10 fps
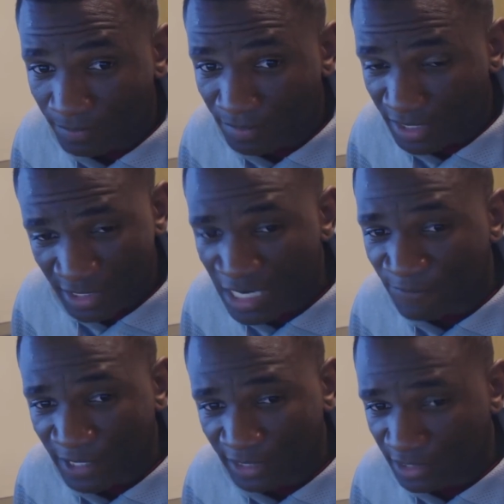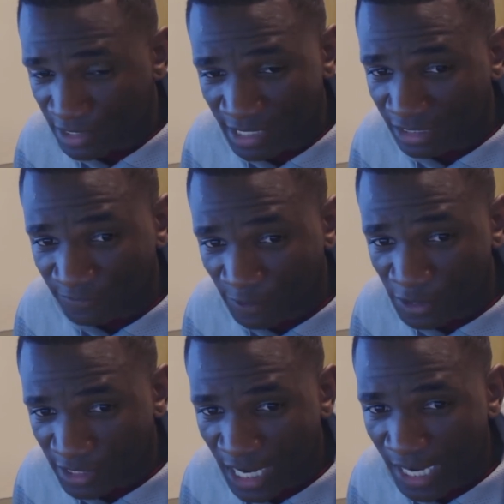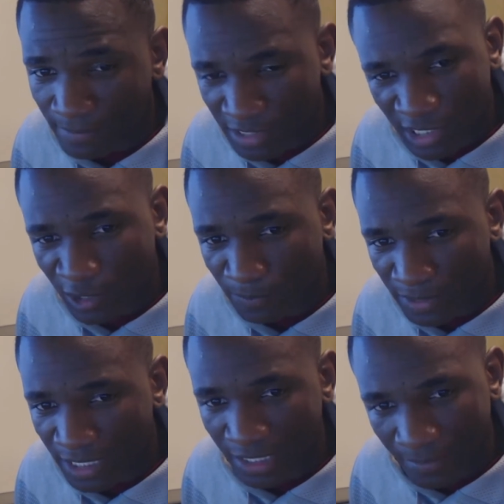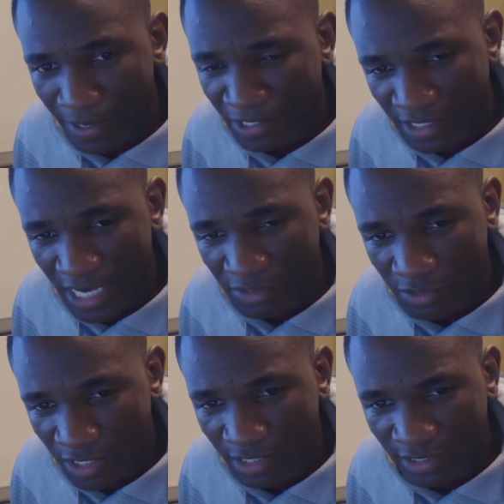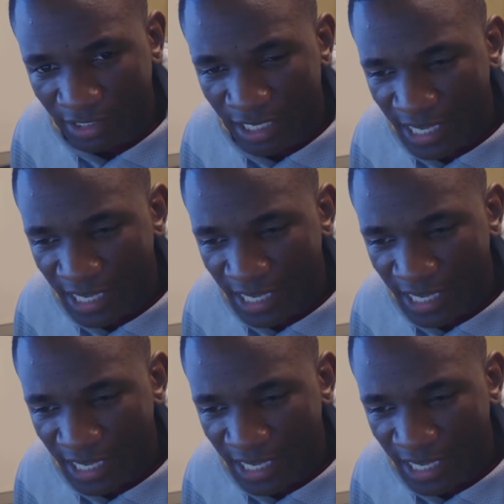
Because let's not forget, this is not the first time Chael P, the American Gangster Sonnen,